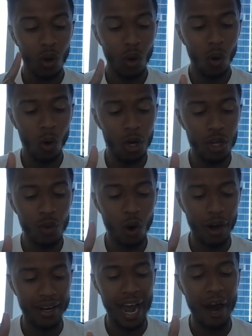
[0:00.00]
Or you
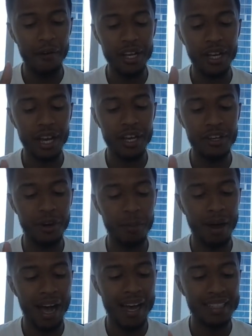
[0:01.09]
are carrying in your
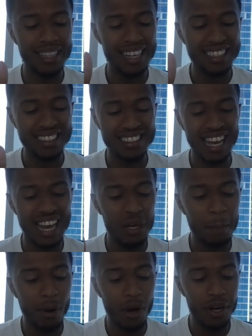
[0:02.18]
mind the
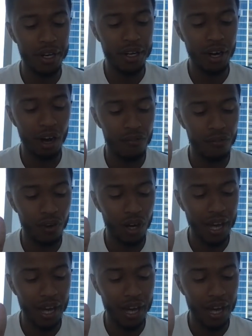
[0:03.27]
insane burden of